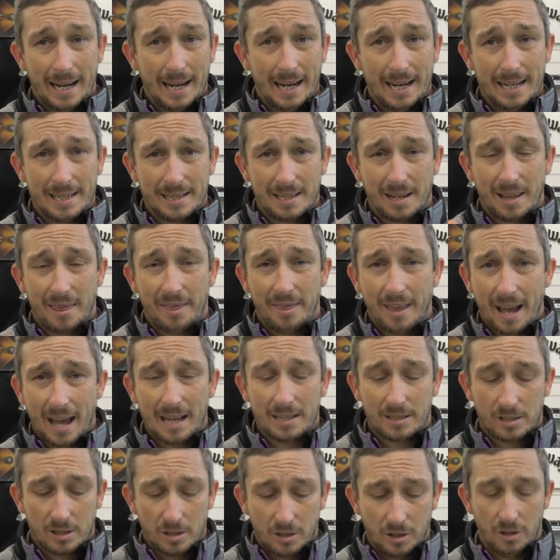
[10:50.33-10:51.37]
It is
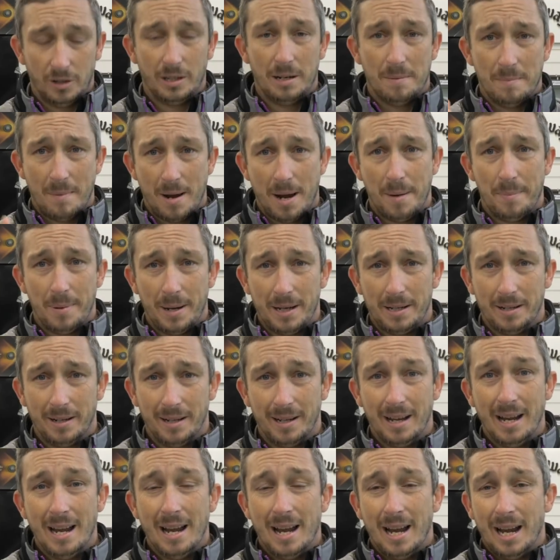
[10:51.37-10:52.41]
that good in my
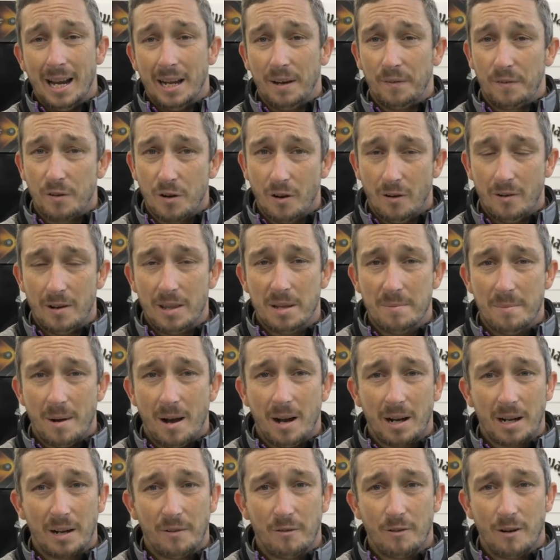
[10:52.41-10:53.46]
opinion. And if you're in the
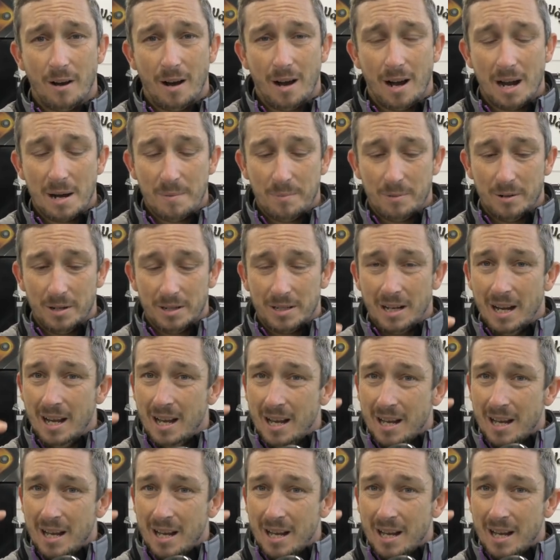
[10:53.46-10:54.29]
market for a hybrid,